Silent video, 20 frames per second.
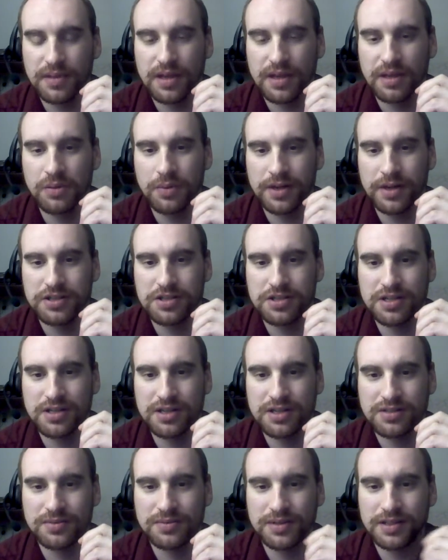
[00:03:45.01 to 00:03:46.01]
in which he
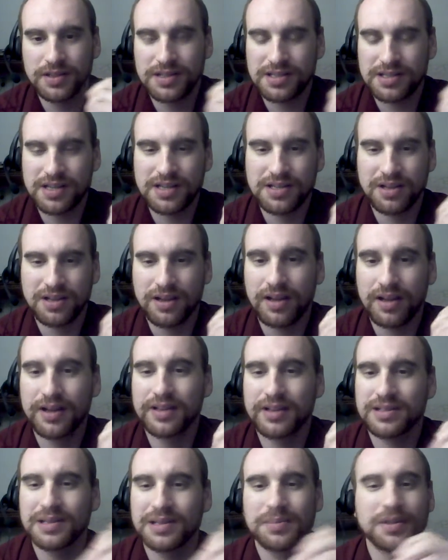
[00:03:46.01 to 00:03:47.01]
doesn't really discuss a
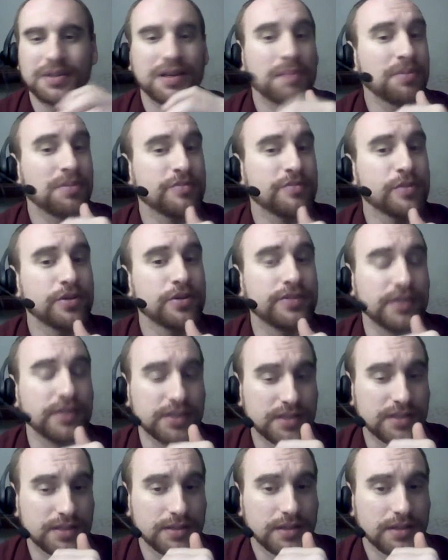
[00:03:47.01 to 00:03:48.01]
lot except a couple of
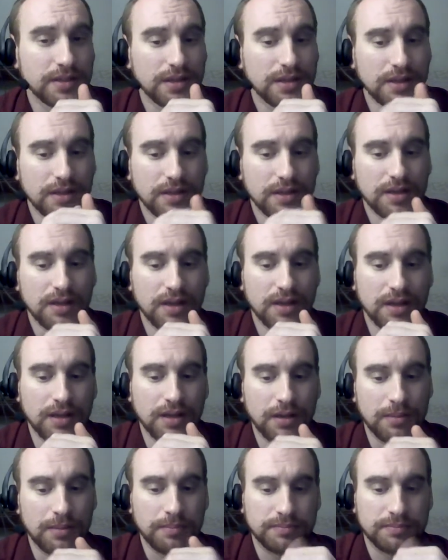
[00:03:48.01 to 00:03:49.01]
movies.
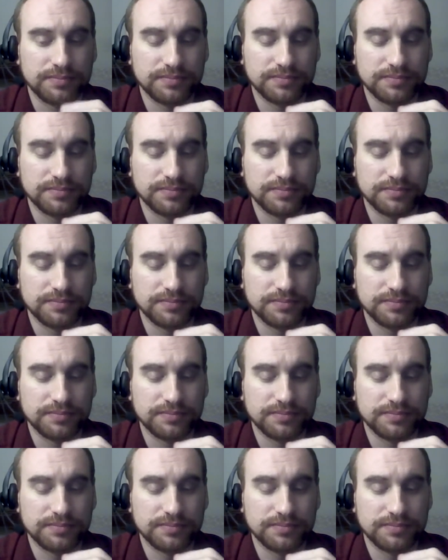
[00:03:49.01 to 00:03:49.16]
The